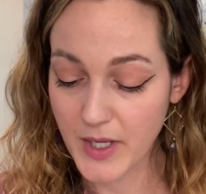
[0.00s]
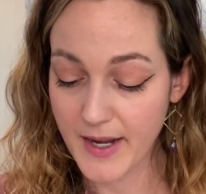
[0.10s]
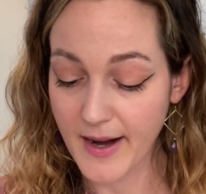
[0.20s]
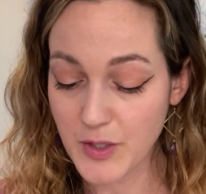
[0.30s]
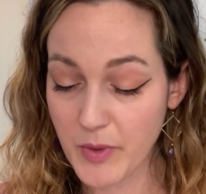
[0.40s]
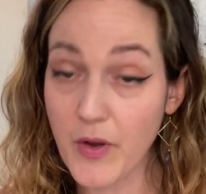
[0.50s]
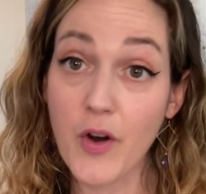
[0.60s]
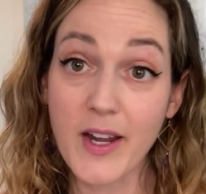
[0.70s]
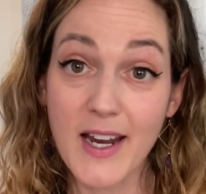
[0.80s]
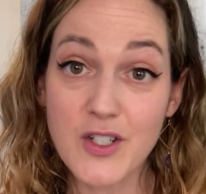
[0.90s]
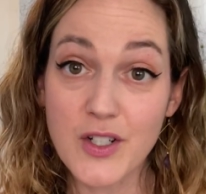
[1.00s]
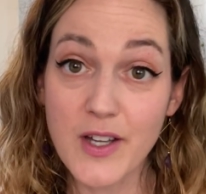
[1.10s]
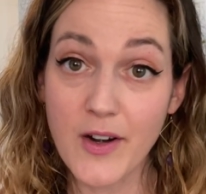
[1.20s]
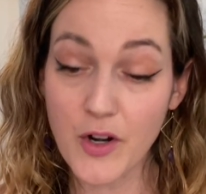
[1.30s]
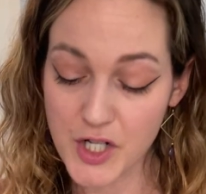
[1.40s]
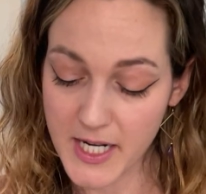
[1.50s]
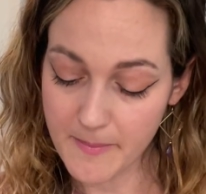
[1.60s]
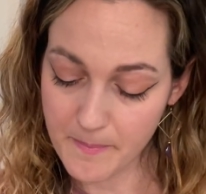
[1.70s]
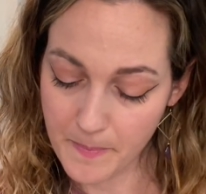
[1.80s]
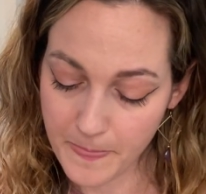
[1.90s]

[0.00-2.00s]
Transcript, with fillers: connect with Archangel energy.